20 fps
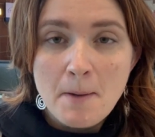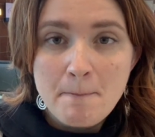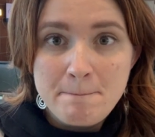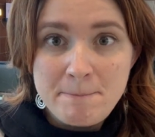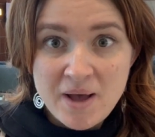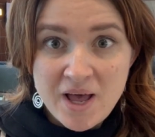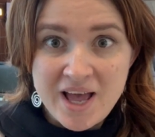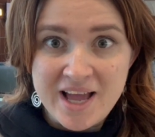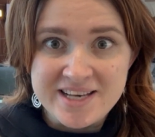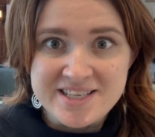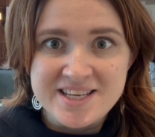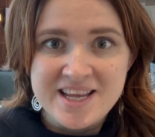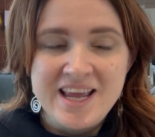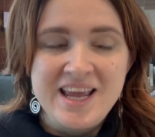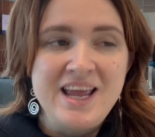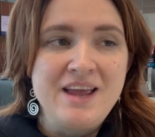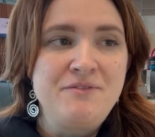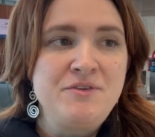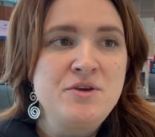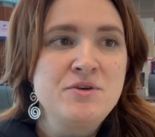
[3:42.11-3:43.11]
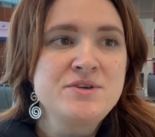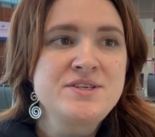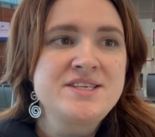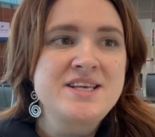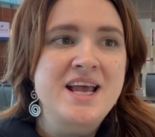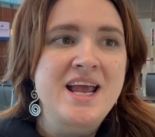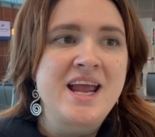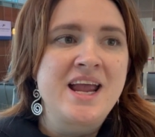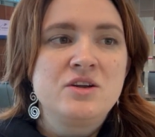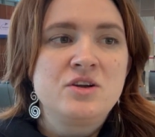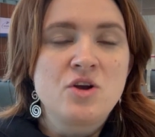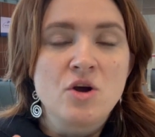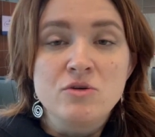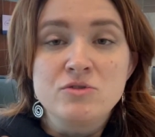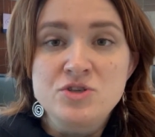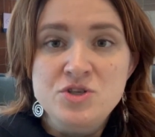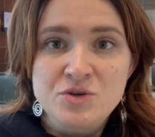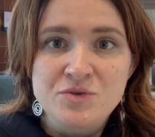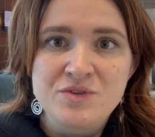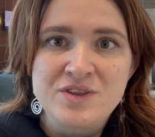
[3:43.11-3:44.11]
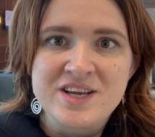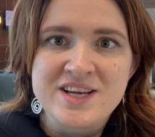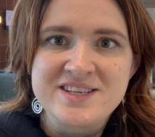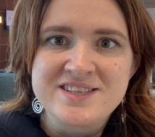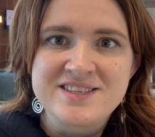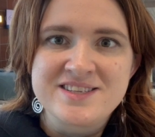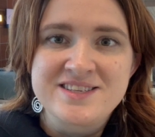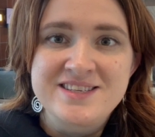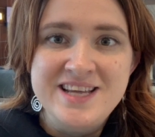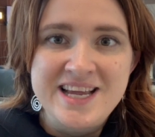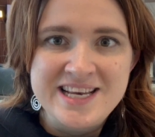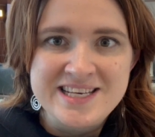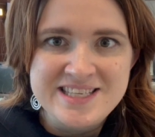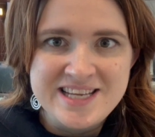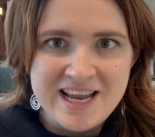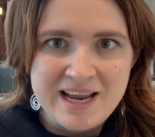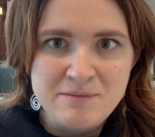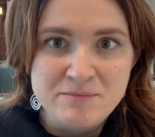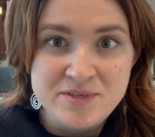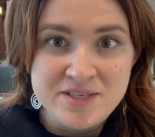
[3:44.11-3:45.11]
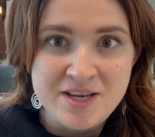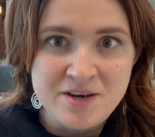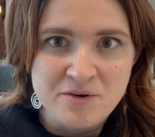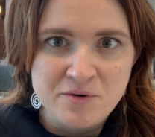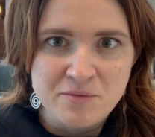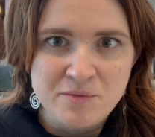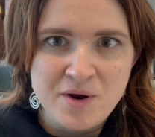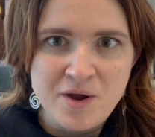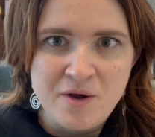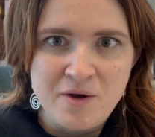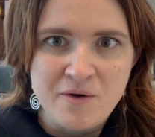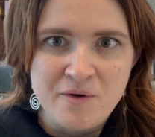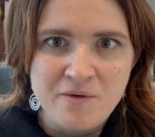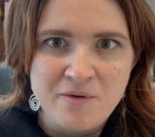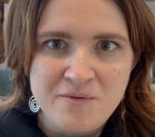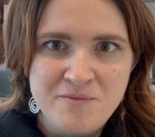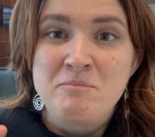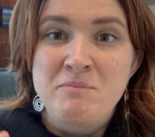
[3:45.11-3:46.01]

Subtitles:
But if you say, go do this 10 times in a row,